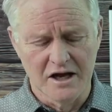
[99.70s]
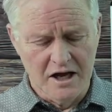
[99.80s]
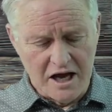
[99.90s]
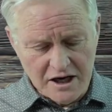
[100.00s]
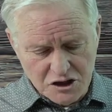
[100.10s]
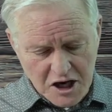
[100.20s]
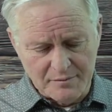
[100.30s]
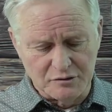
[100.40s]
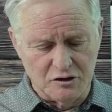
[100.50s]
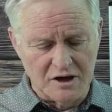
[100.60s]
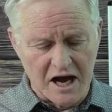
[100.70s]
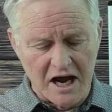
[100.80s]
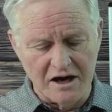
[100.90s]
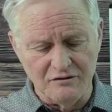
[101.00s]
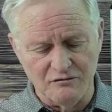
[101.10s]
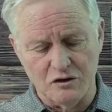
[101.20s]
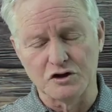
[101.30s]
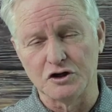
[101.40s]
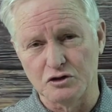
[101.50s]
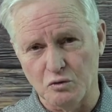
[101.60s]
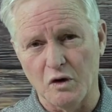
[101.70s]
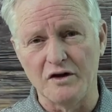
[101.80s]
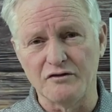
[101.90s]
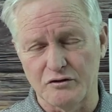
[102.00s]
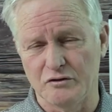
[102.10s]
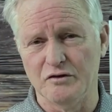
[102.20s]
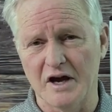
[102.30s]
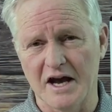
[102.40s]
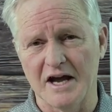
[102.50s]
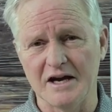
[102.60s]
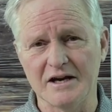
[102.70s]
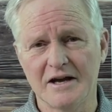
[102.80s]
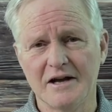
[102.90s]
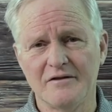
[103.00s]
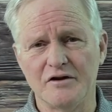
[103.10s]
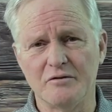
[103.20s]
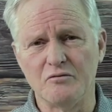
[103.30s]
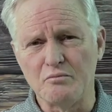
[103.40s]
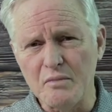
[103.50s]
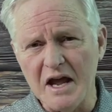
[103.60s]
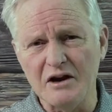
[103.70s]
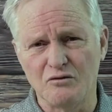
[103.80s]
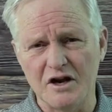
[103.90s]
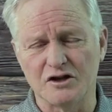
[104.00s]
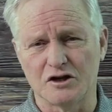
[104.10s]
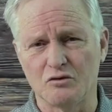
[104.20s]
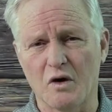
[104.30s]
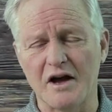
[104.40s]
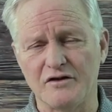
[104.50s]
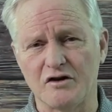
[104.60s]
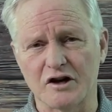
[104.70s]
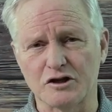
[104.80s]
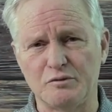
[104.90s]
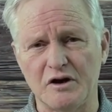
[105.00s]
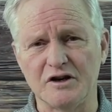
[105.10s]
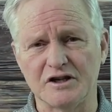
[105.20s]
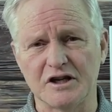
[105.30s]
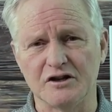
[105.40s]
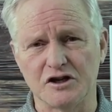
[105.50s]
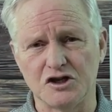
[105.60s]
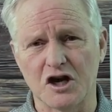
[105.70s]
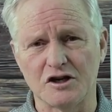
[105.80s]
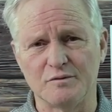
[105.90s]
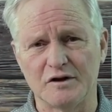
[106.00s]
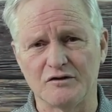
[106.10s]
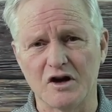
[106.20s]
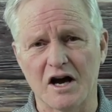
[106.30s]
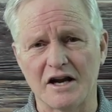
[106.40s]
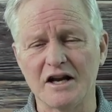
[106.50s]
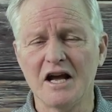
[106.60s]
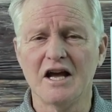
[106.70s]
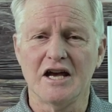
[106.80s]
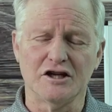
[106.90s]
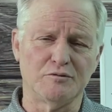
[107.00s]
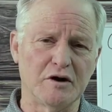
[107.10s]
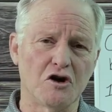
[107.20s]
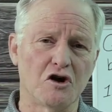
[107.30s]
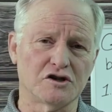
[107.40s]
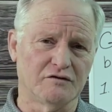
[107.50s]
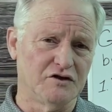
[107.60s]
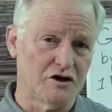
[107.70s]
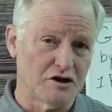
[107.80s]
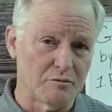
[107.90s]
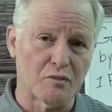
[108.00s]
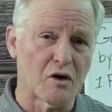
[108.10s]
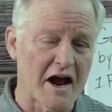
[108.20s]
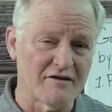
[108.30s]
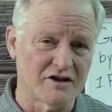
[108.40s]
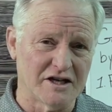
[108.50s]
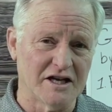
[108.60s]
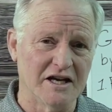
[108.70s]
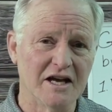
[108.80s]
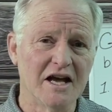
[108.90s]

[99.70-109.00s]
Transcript: And chapter 9, verses 1 through 9, the main reason why they're experiencing the judgment of God is because of their depravity.